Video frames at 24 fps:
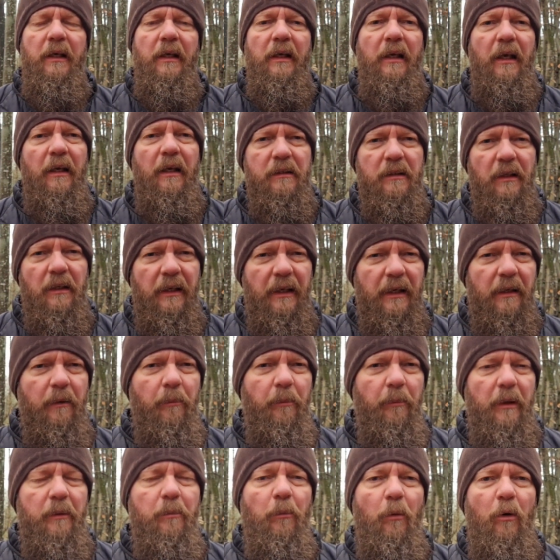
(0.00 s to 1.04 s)
it has a little
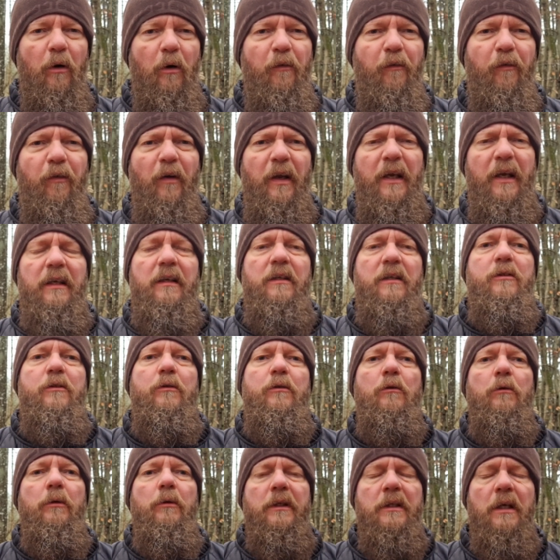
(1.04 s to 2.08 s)
bit more flatness
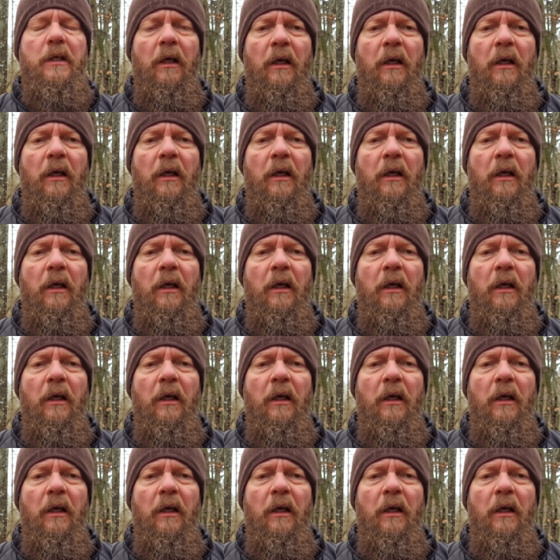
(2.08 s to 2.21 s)
to it.